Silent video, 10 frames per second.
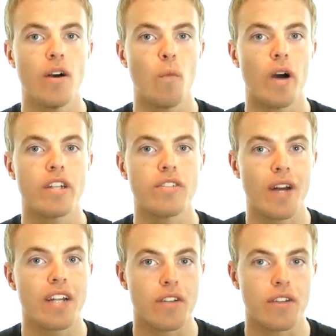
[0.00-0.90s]
what is
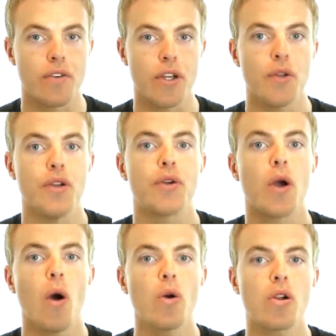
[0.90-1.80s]
relevant for you, you
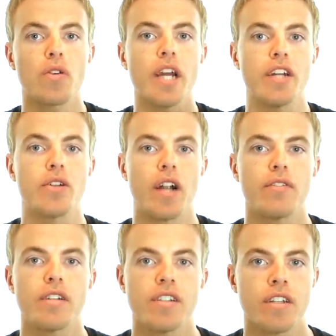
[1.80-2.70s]
co-create your
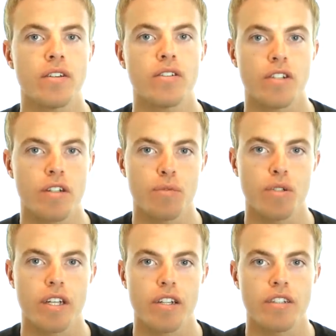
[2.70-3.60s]
every single
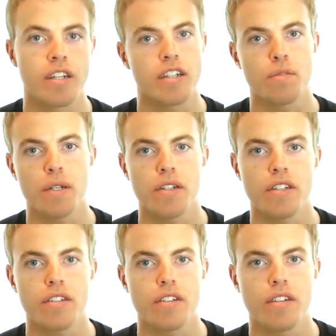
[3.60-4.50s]
circumstance and
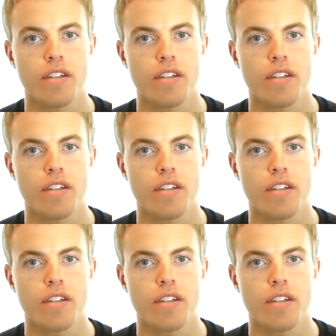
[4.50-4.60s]
experience.